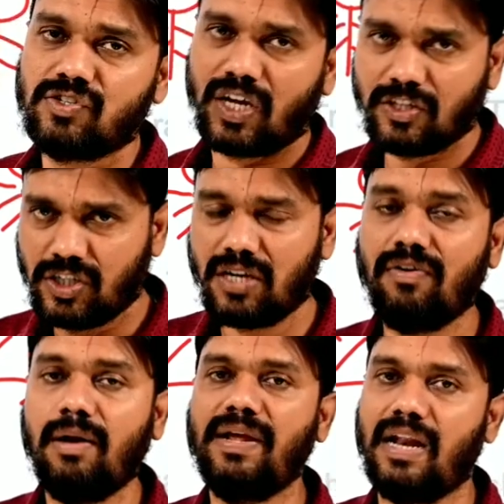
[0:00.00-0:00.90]

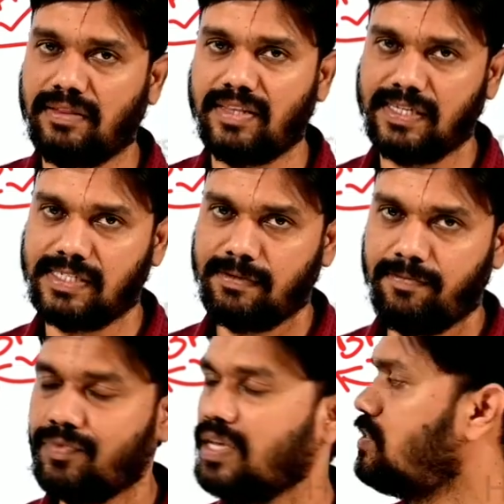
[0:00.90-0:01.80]
structure will be like this.
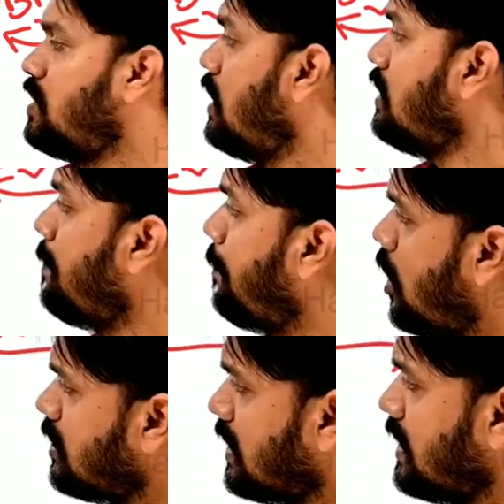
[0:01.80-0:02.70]
See, the
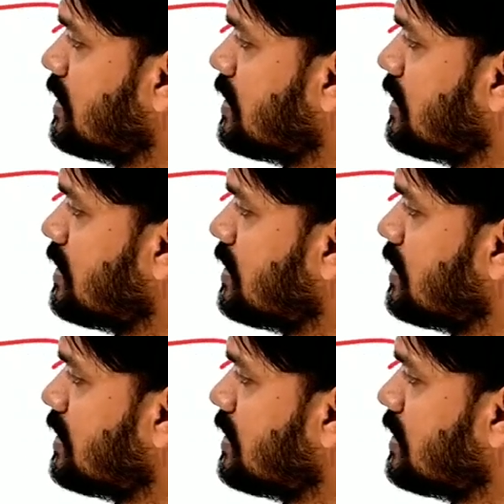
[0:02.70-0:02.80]
project